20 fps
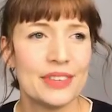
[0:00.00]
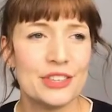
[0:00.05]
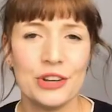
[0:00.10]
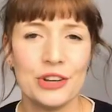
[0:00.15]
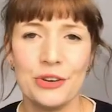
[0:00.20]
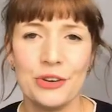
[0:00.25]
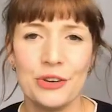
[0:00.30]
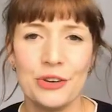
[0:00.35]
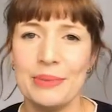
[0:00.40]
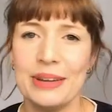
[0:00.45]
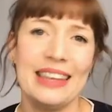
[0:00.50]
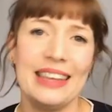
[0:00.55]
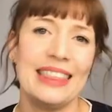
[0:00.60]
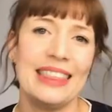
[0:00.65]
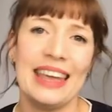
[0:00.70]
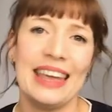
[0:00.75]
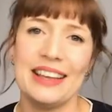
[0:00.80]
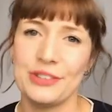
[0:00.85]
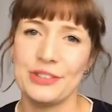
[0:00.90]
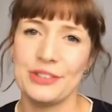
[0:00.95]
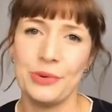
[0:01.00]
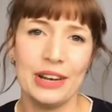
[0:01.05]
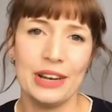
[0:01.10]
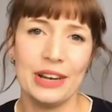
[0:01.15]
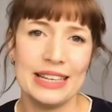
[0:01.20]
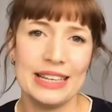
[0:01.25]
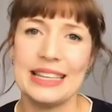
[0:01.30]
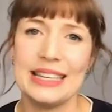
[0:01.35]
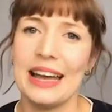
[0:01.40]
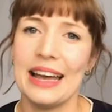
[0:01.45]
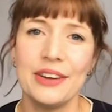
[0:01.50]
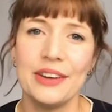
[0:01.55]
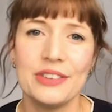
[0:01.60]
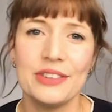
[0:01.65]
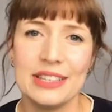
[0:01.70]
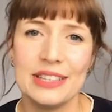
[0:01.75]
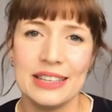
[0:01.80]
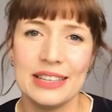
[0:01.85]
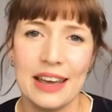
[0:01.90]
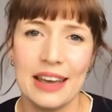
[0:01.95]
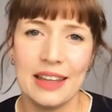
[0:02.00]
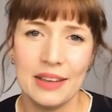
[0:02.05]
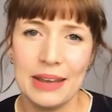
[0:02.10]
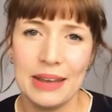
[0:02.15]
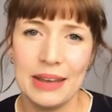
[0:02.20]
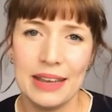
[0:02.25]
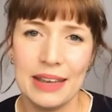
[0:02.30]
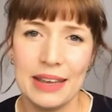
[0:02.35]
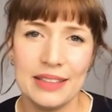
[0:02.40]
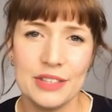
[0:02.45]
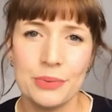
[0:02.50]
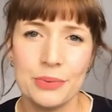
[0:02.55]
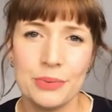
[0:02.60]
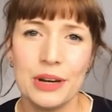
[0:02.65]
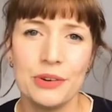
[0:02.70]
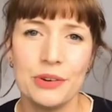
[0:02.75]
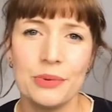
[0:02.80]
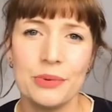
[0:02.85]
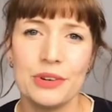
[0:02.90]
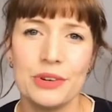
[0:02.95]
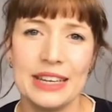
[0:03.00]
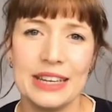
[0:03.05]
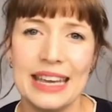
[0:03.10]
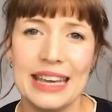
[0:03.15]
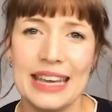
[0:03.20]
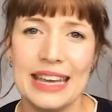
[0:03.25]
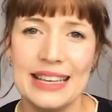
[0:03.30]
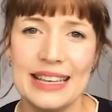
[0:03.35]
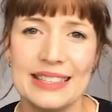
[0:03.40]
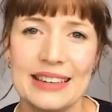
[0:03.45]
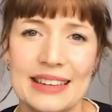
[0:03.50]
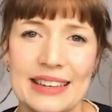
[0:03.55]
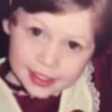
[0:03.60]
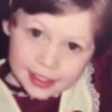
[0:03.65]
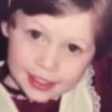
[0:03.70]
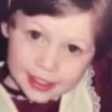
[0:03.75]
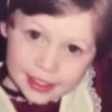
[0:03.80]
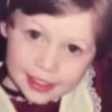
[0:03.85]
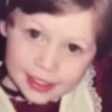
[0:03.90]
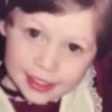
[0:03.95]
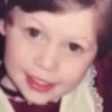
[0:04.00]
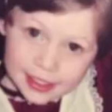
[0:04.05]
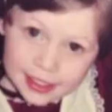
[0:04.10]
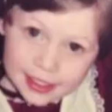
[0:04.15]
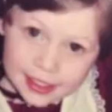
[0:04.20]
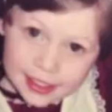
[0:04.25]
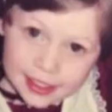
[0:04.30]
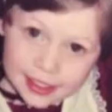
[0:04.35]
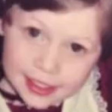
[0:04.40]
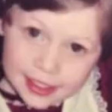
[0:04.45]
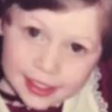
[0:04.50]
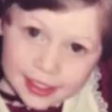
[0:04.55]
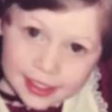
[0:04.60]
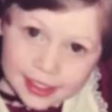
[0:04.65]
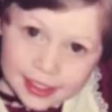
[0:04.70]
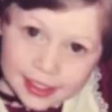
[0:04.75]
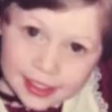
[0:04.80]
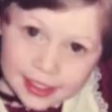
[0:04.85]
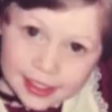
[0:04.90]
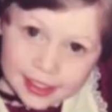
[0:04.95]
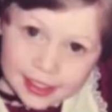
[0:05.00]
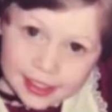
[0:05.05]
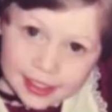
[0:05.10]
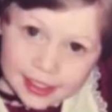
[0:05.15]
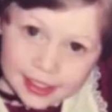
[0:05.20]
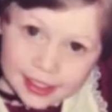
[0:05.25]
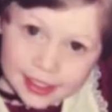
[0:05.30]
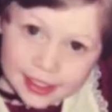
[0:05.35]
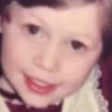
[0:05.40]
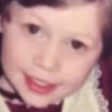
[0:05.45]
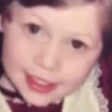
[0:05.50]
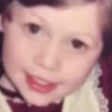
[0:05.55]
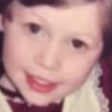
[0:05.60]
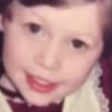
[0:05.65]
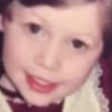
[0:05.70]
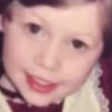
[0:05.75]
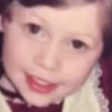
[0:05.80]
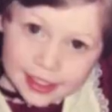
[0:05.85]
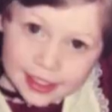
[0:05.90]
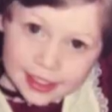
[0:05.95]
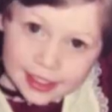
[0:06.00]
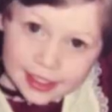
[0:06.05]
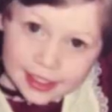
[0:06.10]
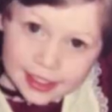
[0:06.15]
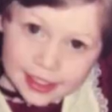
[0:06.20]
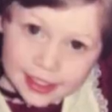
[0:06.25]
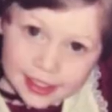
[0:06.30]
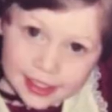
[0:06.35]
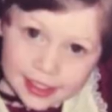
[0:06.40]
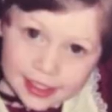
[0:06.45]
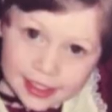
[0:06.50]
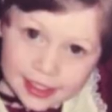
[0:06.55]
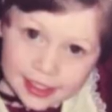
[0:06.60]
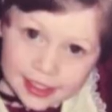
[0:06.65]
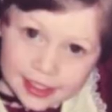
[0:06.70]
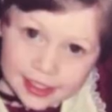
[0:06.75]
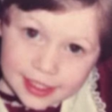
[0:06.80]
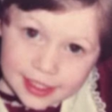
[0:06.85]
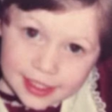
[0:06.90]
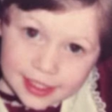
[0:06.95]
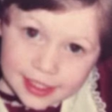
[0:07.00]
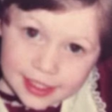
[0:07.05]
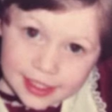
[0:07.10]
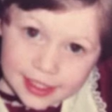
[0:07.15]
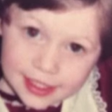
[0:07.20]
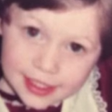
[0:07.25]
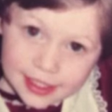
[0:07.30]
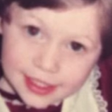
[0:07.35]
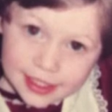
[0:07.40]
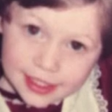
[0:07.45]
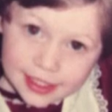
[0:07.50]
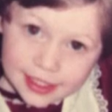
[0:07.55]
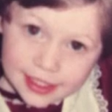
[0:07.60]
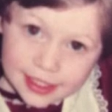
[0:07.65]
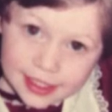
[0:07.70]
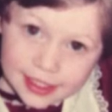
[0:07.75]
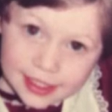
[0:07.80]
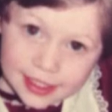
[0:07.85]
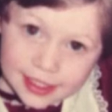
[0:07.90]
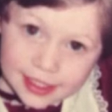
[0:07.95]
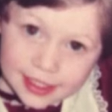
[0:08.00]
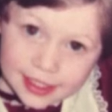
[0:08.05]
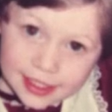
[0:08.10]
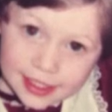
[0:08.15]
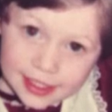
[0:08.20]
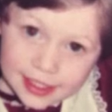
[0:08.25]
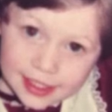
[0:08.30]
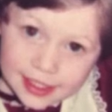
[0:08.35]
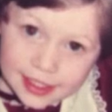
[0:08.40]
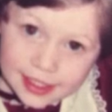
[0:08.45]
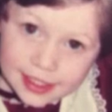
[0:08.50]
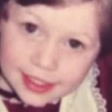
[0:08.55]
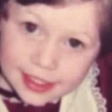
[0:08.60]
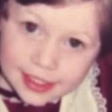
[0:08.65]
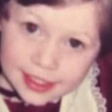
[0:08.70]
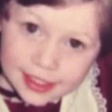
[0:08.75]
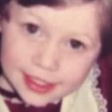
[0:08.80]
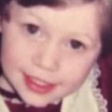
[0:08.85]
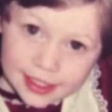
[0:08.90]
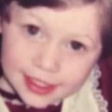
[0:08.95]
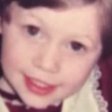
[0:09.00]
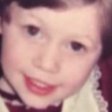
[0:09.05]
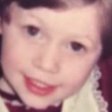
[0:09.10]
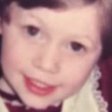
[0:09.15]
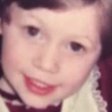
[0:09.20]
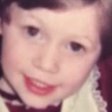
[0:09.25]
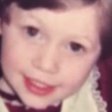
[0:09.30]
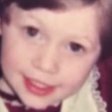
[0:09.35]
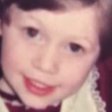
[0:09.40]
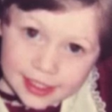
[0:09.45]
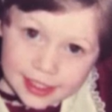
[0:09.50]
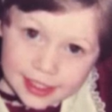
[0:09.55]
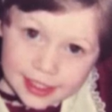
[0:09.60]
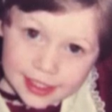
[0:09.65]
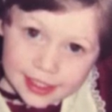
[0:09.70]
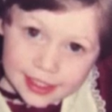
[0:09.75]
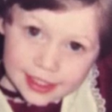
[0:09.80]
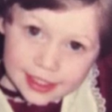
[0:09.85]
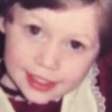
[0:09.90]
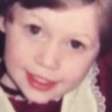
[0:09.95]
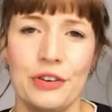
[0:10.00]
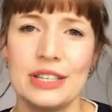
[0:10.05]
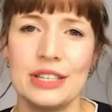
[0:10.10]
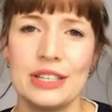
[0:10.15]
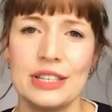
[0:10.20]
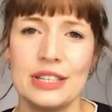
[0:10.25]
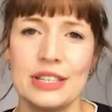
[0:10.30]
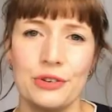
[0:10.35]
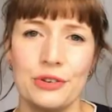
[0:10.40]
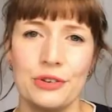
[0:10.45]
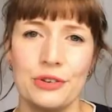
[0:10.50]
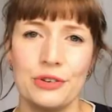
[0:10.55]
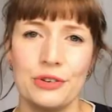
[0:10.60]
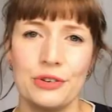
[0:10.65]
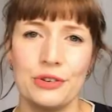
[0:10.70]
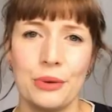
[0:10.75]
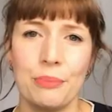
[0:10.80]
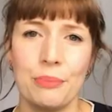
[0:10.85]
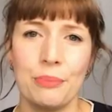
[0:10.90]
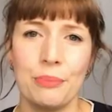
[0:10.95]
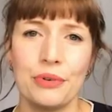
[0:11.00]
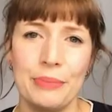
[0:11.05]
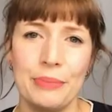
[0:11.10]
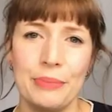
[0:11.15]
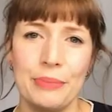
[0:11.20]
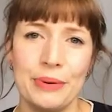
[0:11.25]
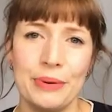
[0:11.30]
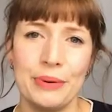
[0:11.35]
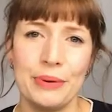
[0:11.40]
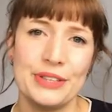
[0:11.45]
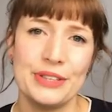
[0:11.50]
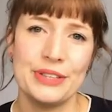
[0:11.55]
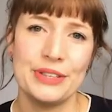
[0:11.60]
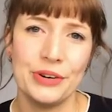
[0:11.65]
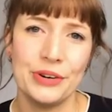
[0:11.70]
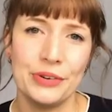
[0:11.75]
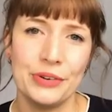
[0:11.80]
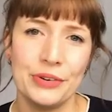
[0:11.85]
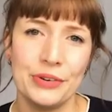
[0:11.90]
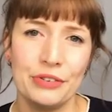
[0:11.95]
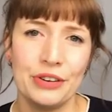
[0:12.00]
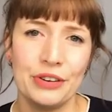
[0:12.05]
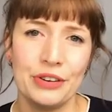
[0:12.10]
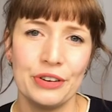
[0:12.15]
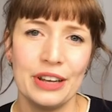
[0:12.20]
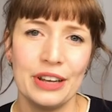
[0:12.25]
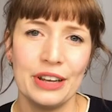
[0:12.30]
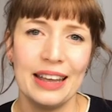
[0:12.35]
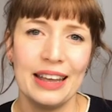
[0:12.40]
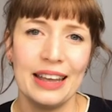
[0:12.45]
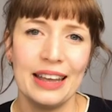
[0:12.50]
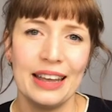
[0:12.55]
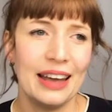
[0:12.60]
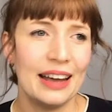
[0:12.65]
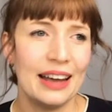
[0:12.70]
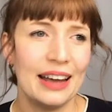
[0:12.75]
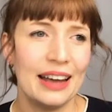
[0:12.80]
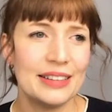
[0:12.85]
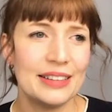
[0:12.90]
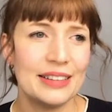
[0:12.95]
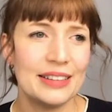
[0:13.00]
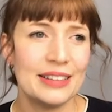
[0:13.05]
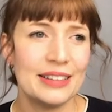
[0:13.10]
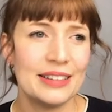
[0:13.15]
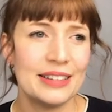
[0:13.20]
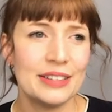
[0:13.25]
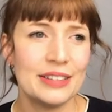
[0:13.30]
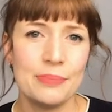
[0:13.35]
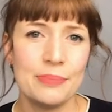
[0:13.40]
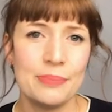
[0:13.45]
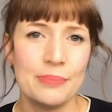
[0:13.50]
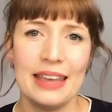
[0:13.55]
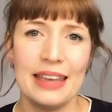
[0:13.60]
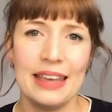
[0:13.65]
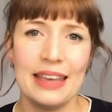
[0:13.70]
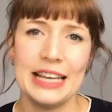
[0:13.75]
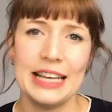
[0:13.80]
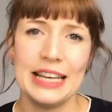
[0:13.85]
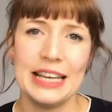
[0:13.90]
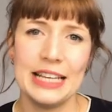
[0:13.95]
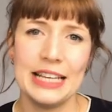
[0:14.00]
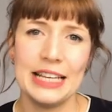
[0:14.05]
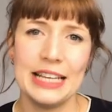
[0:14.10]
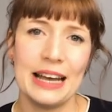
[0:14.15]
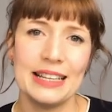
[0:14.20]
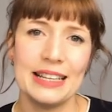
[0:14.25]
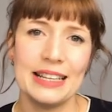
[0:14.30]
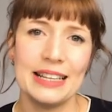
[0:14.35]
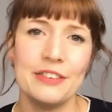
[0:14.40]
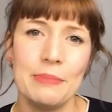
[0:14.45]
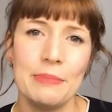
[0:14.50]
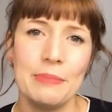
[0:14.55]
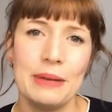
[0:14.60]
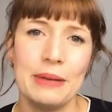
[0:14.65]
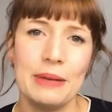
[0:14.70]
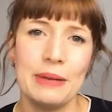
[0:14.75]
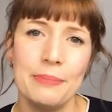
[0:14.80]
so many things all entangled together make this world what it is. Um, as a child, to be welcomed into that process and see that different skills can problem solve to make things better for